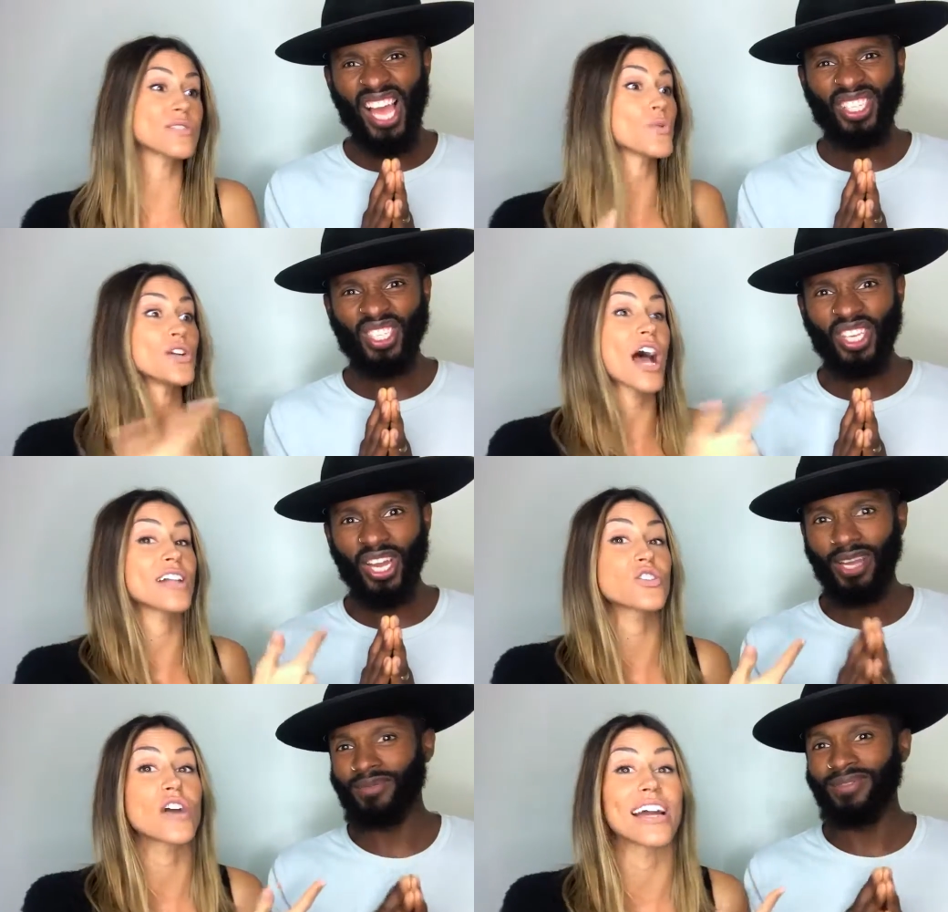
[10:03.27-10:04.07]

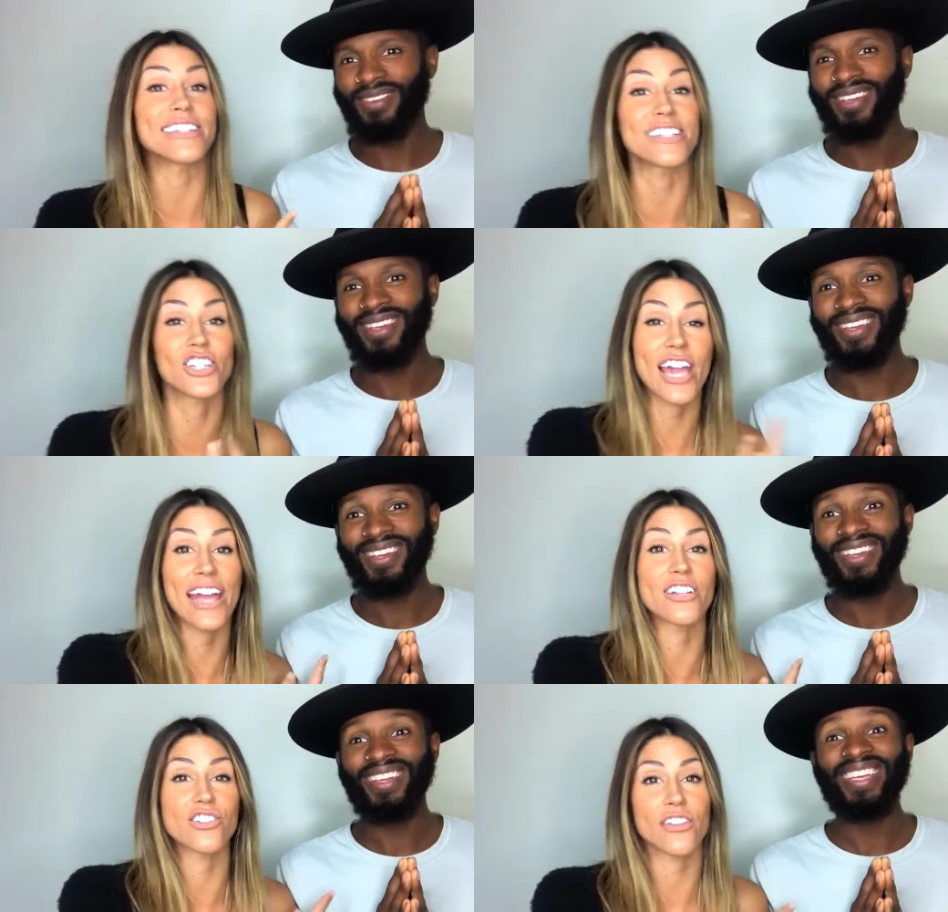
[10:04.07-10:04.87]
Speaker 1: Because we're not trying to
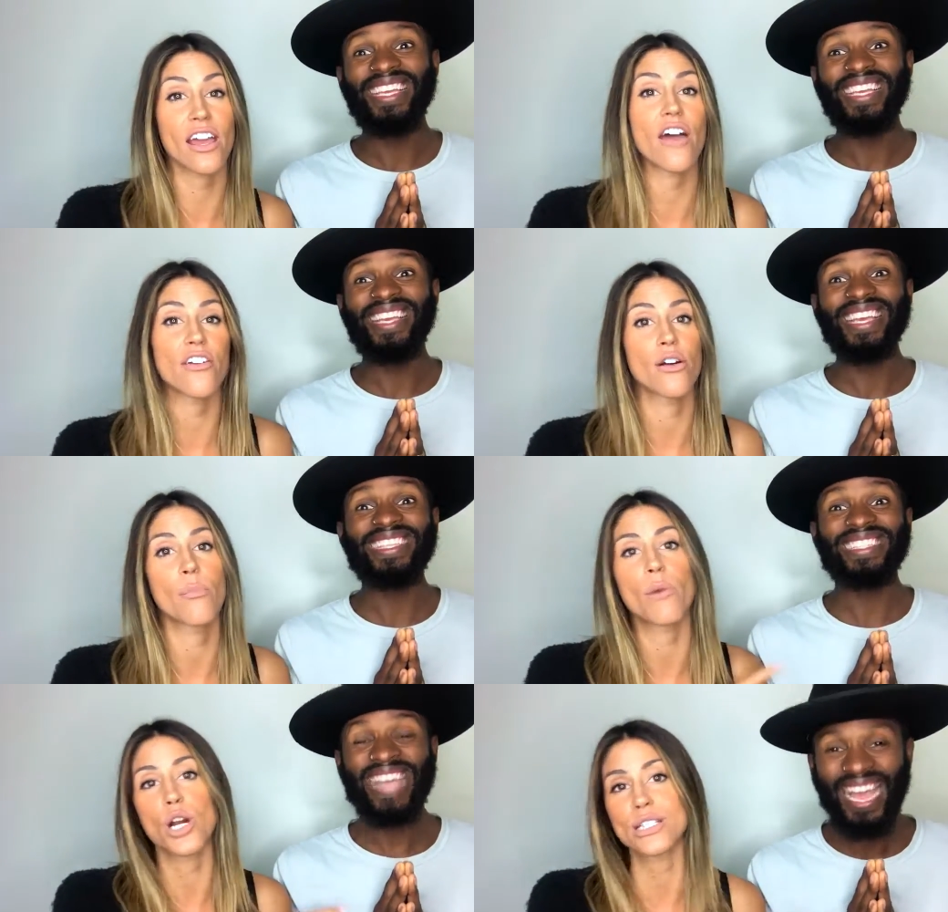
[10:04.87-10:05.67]
change the
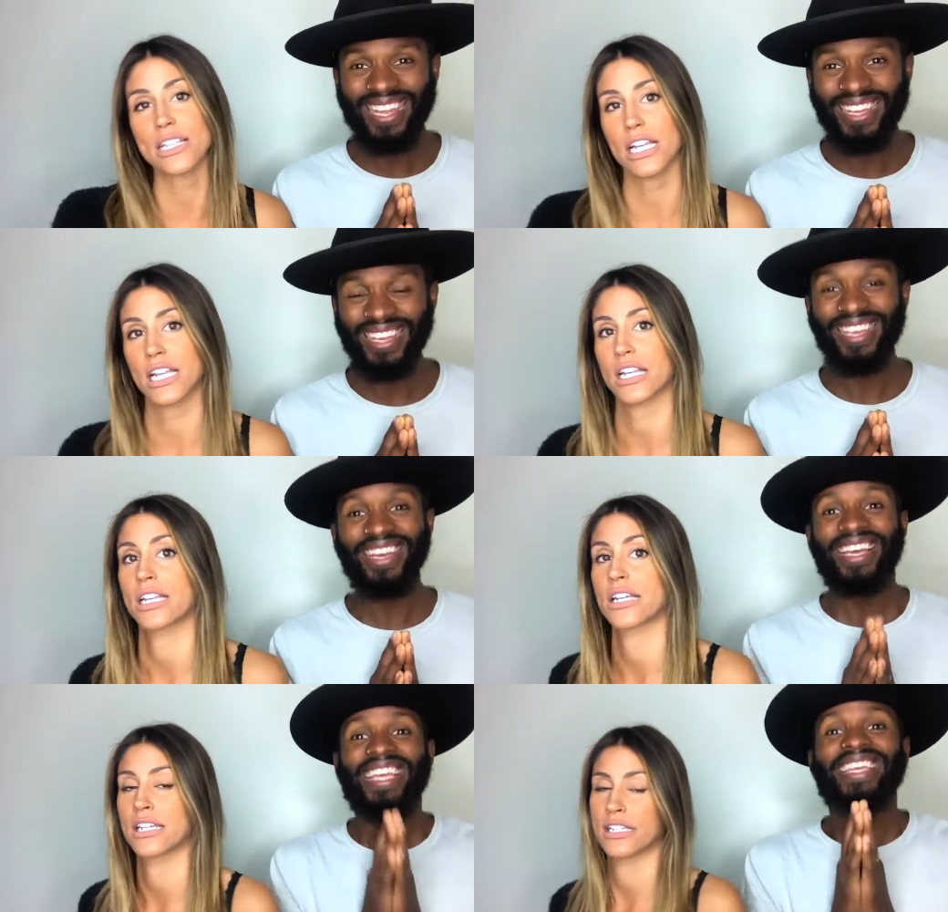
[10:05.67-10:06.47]
other.
Speaker 2: Exactly.
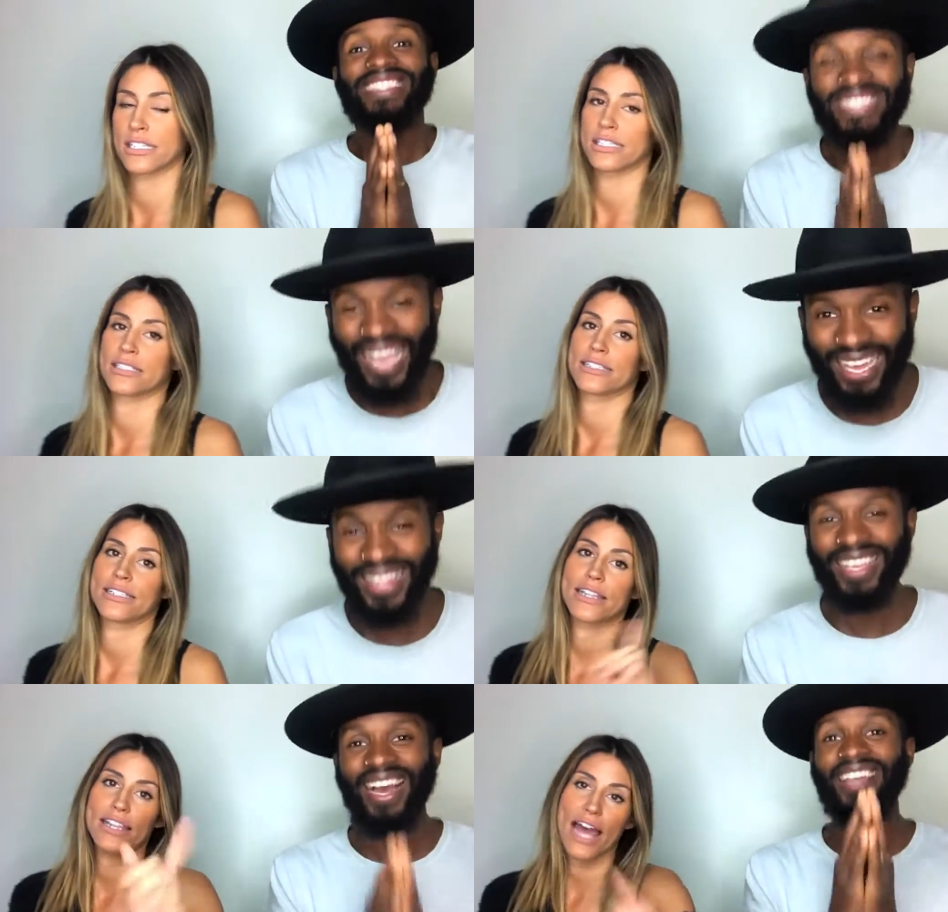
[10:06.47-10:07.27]

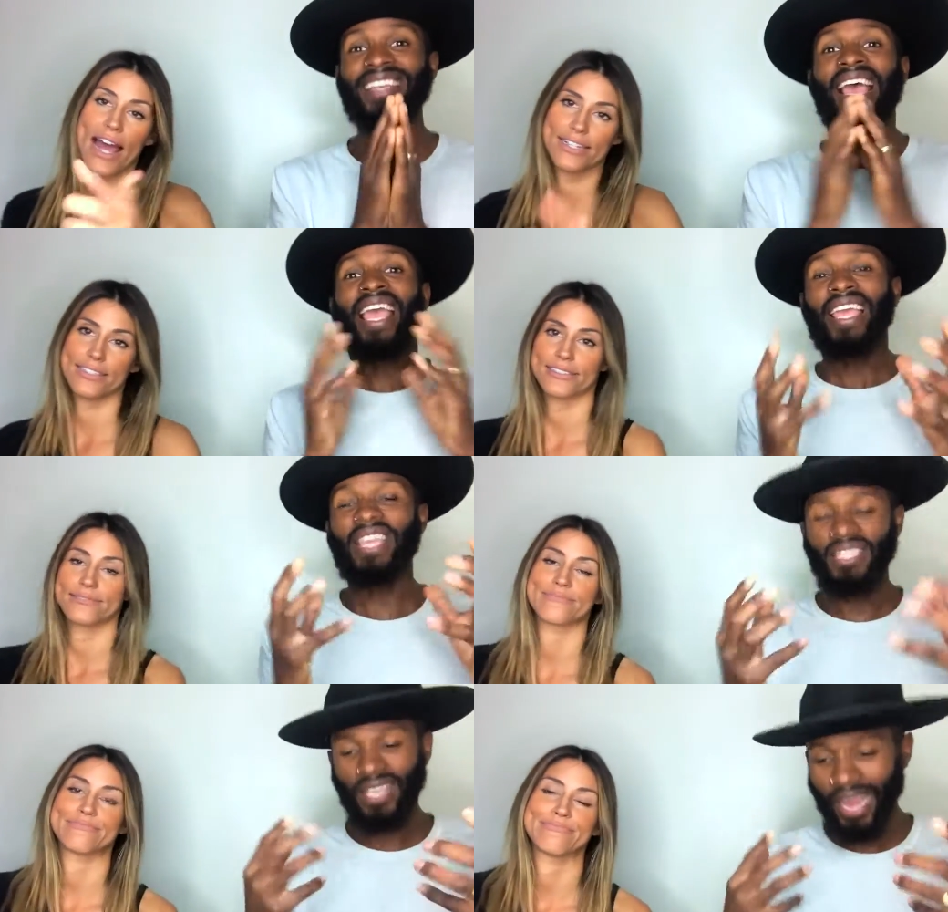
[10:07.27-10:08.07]
Exactly, guys.
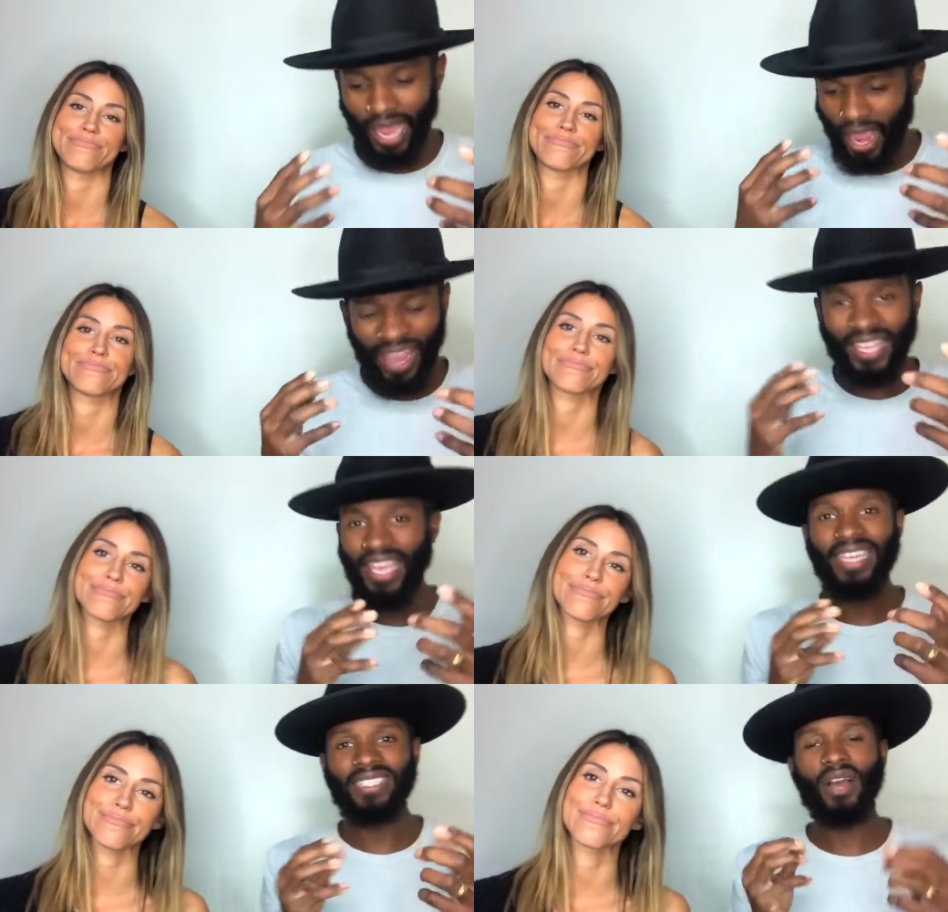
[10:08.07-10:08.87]
It I,
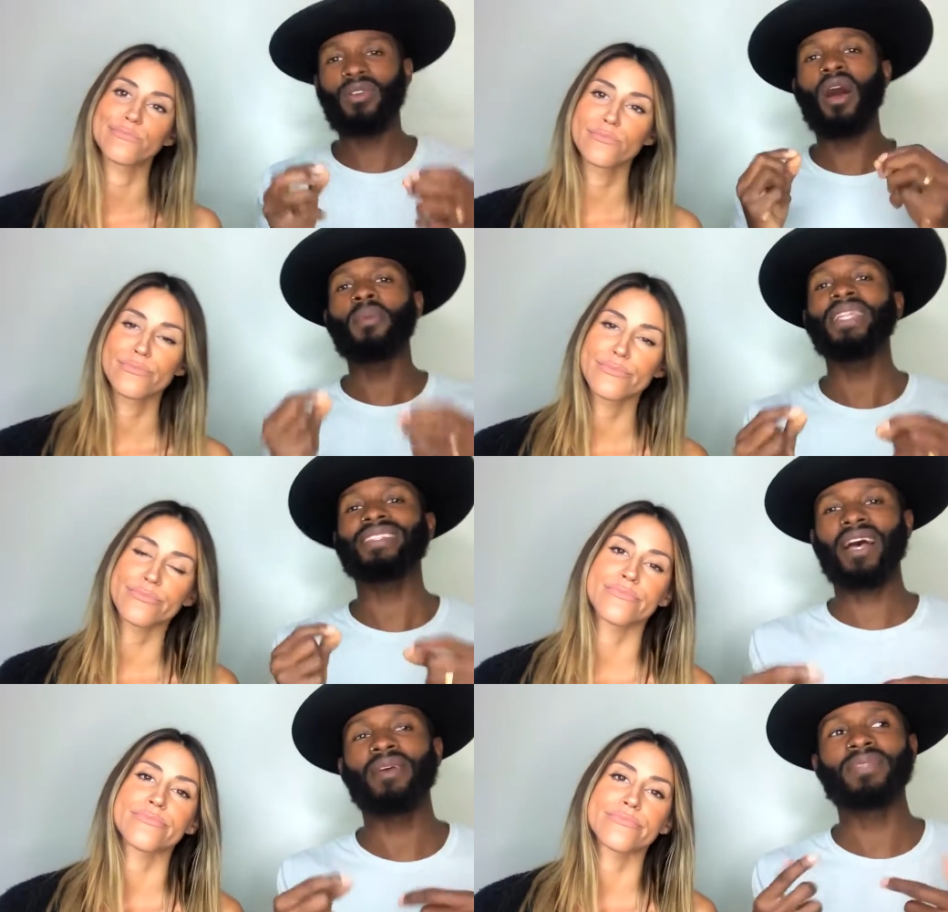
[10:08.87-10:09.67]
I can't tell you
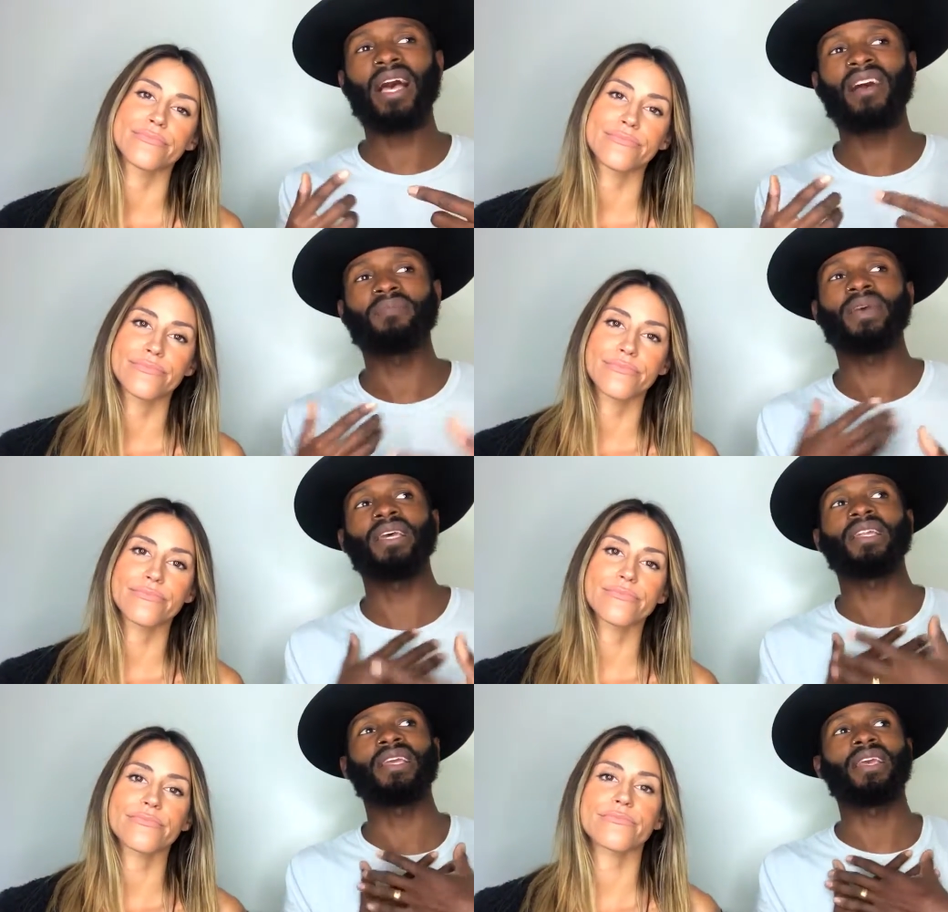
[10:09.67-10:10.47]
how many times
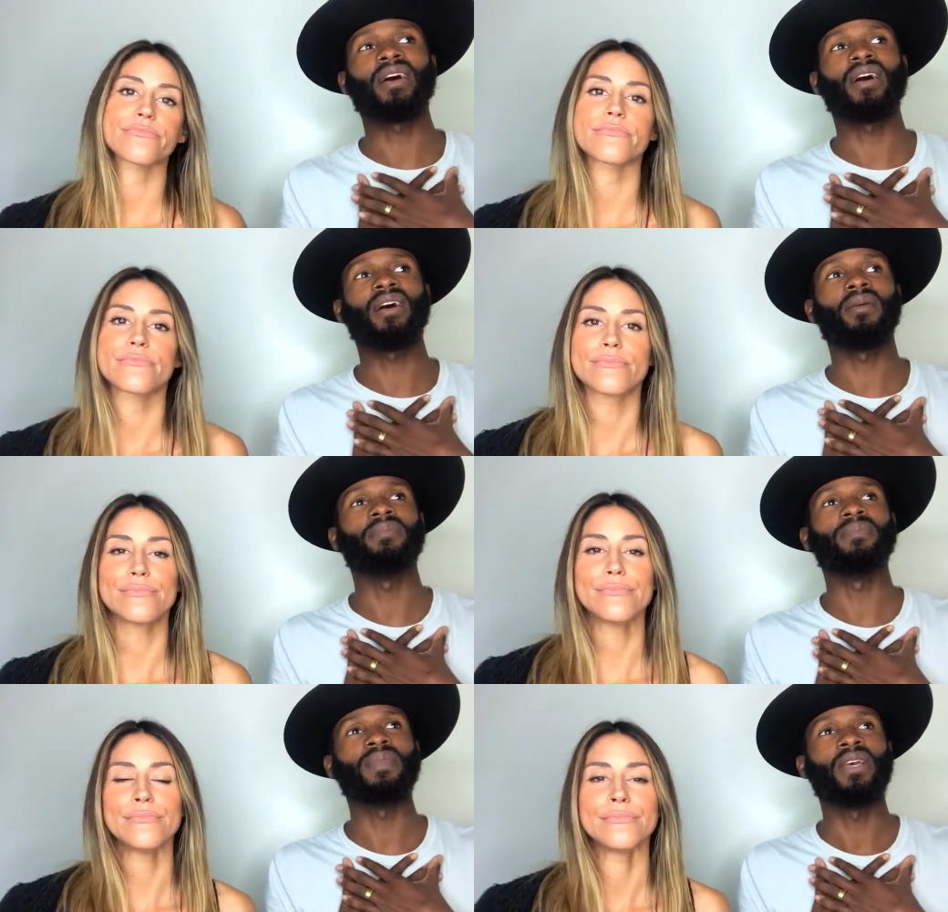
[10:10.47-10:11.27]
I've been
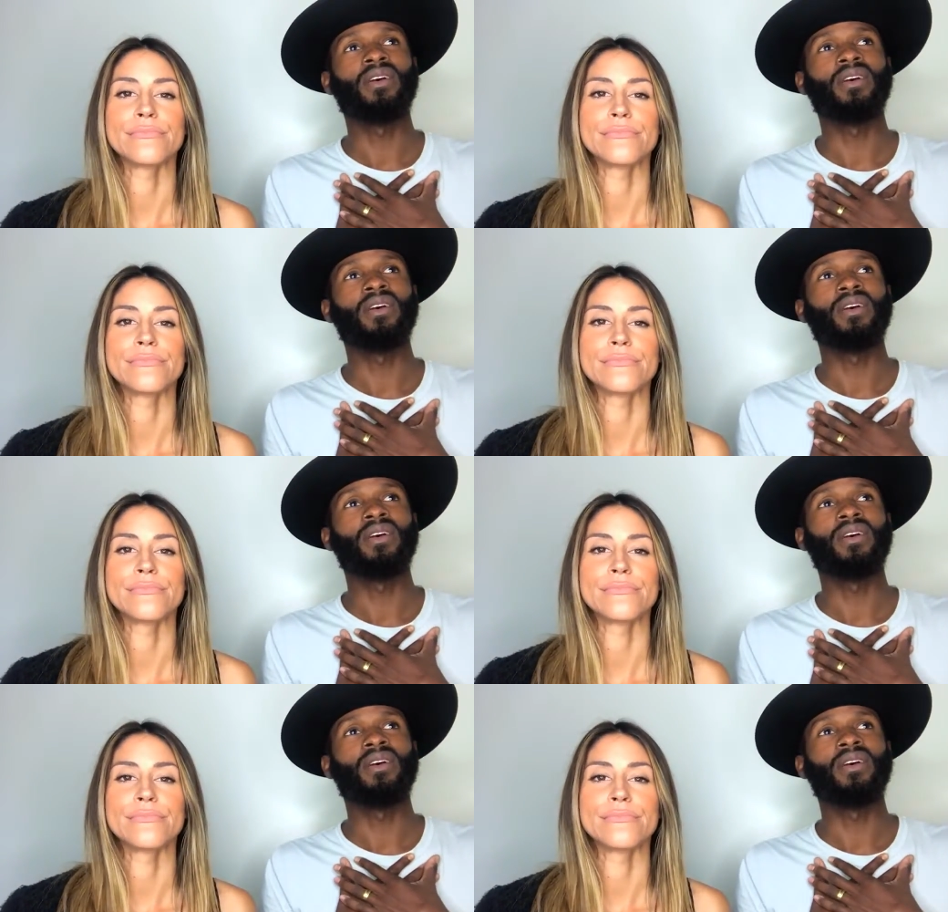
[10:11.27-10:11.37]
um,